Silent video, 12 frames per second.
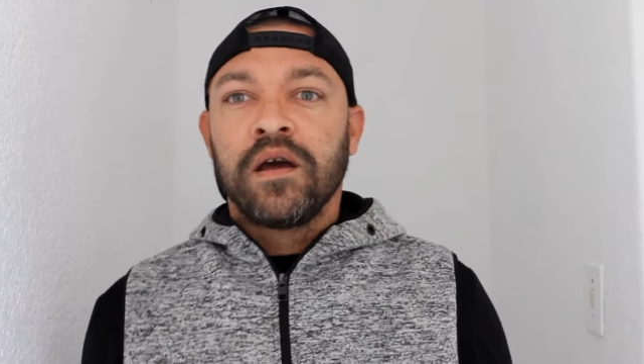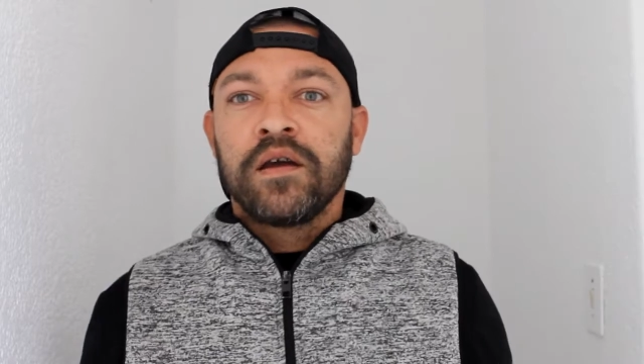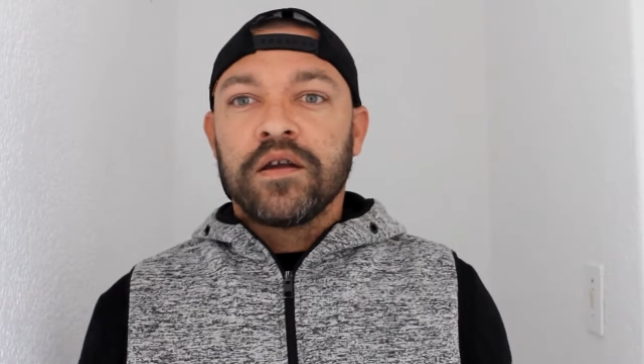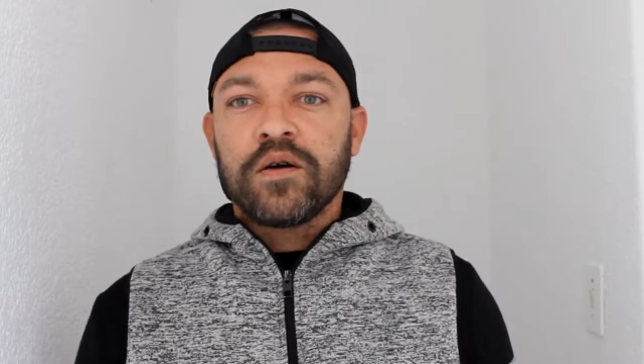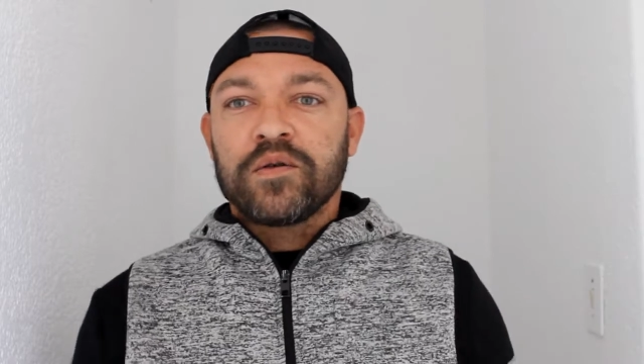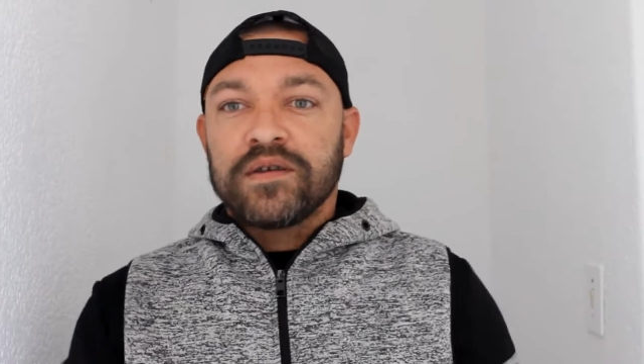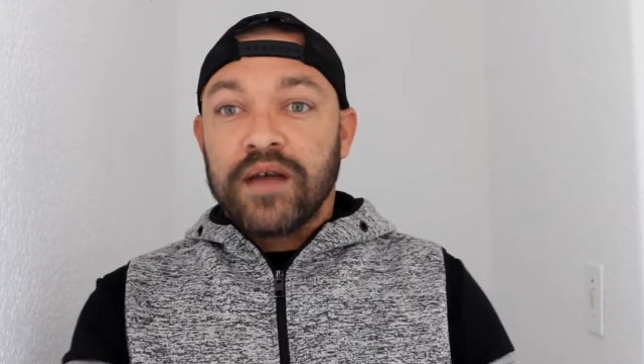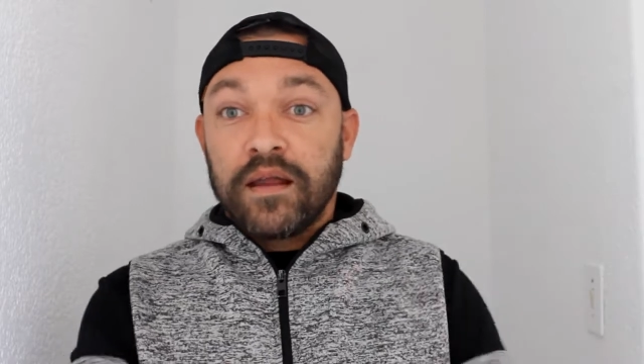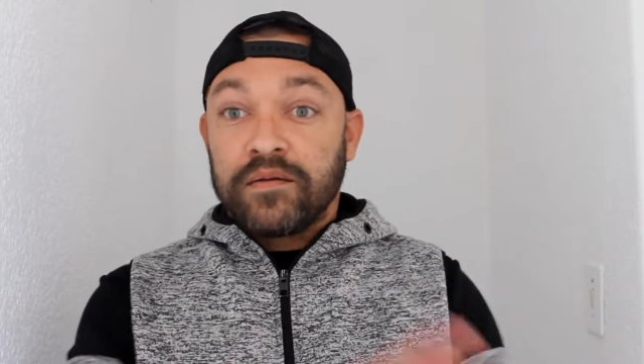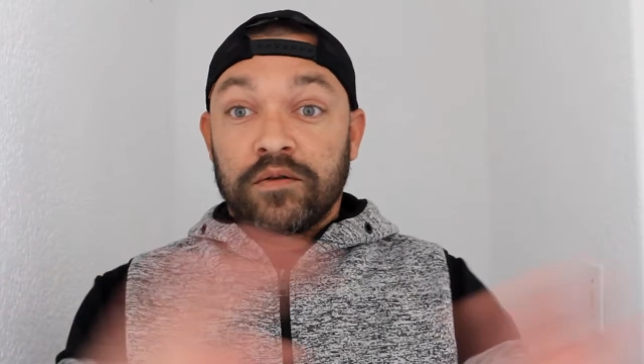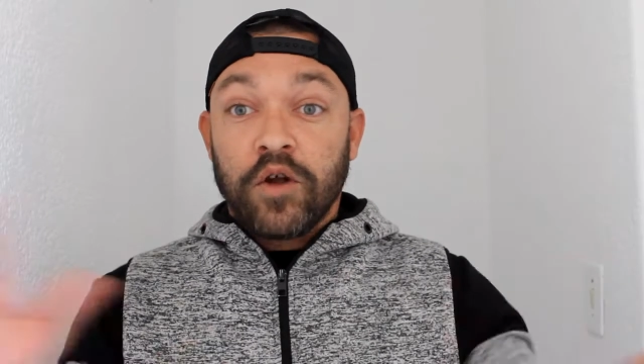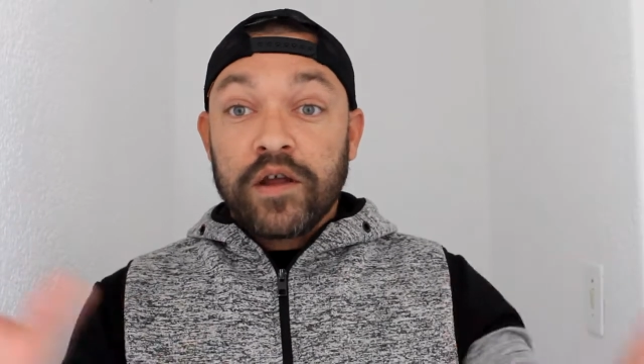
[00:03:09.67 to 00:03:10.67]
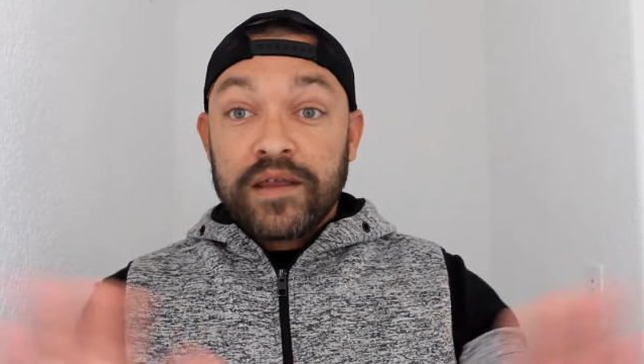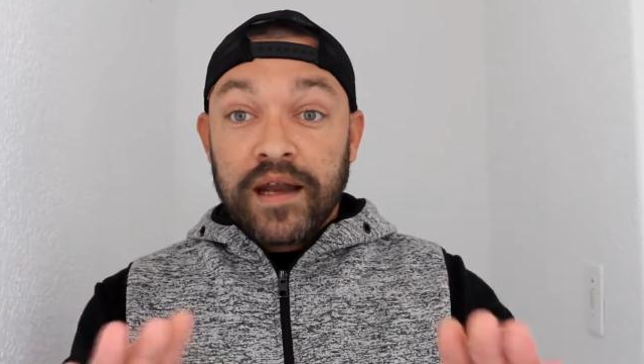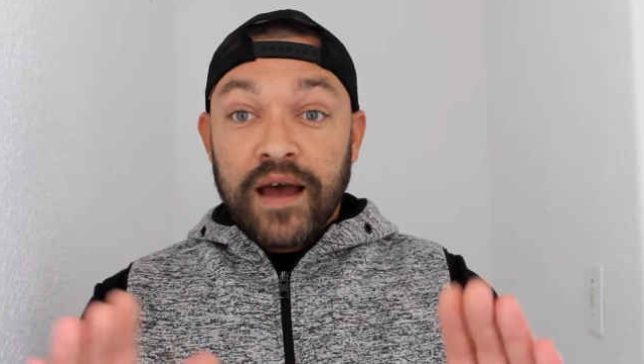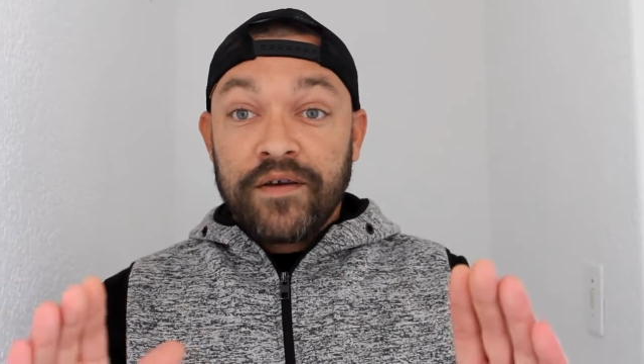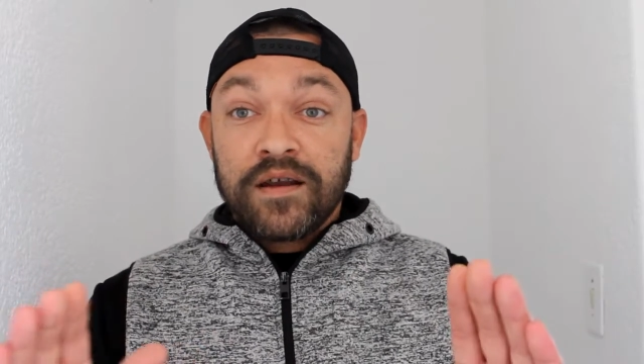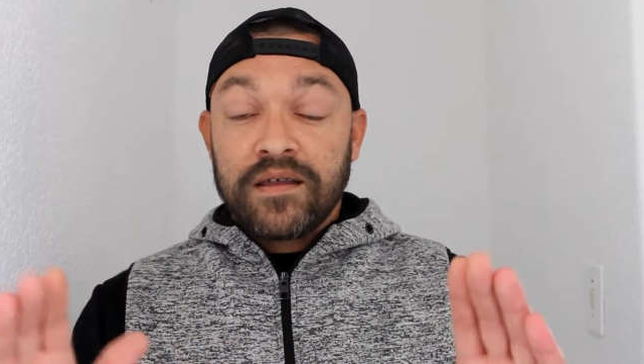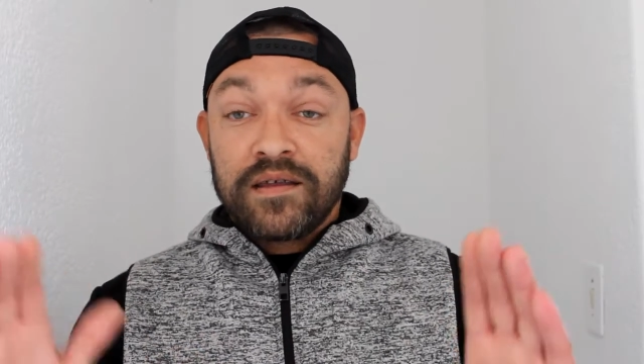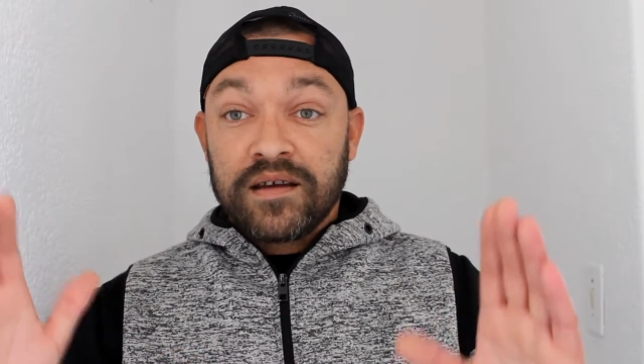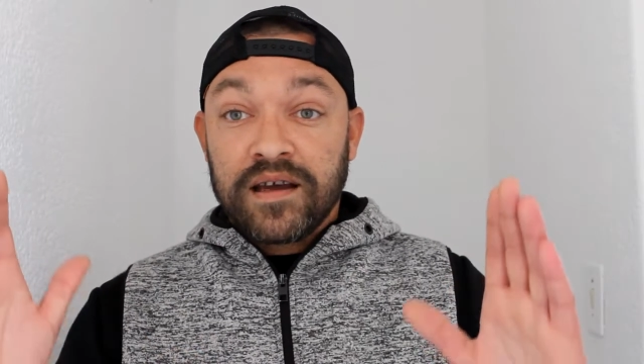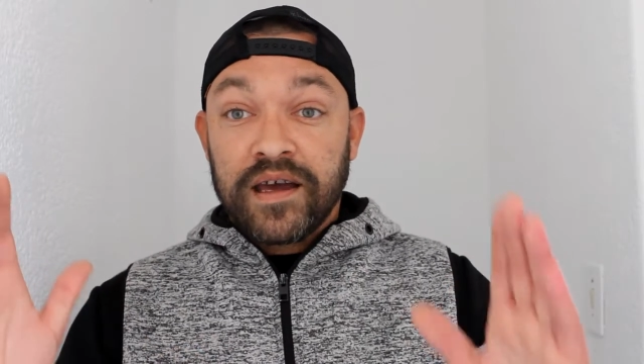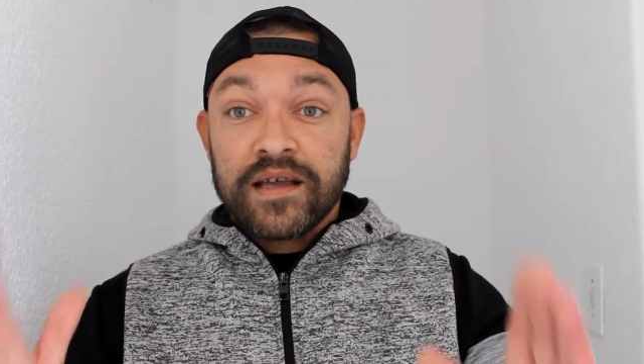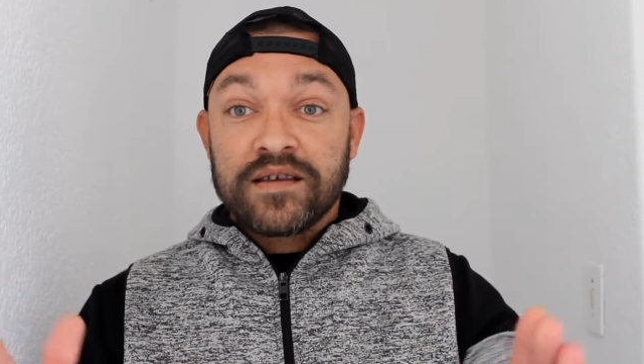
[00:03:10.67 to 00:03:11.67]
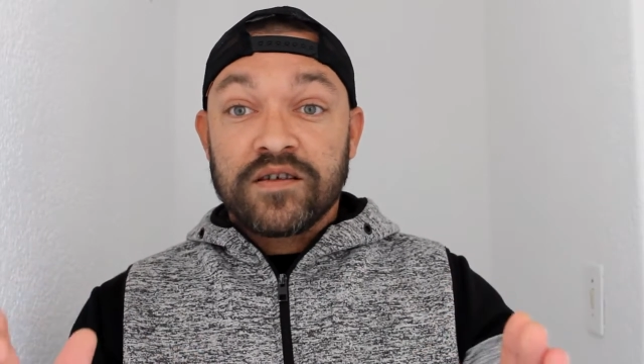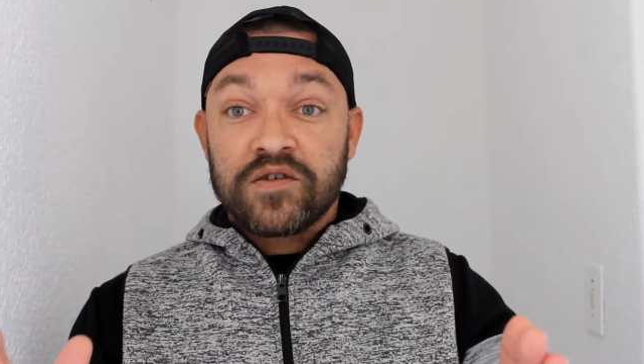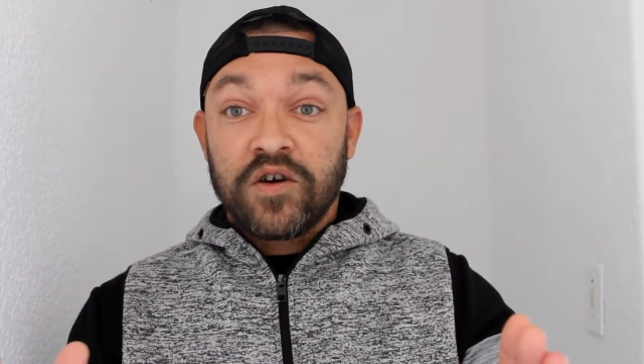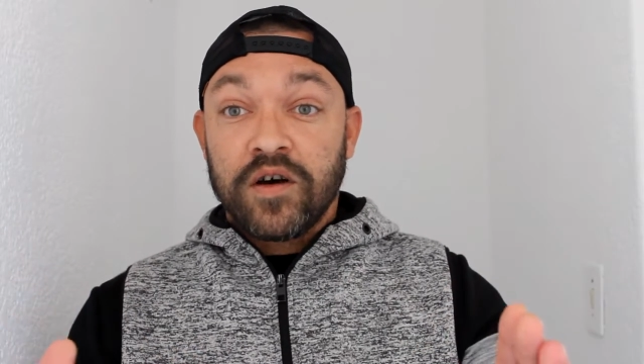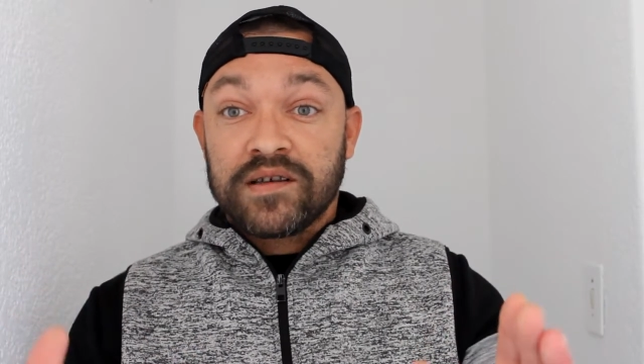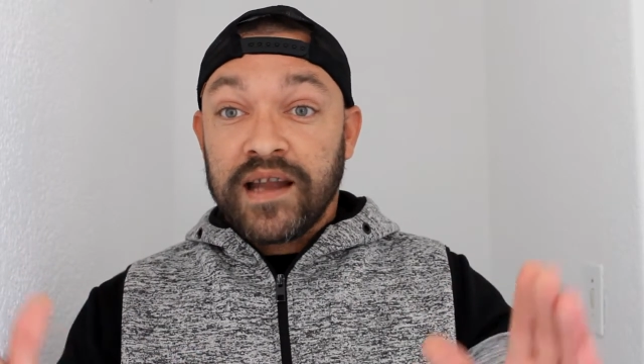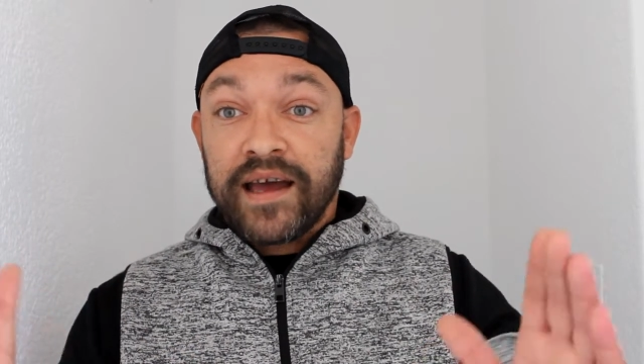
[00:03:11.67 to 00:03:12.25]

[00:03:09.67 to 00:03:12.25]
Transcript: You know, not that I have anything against those cars,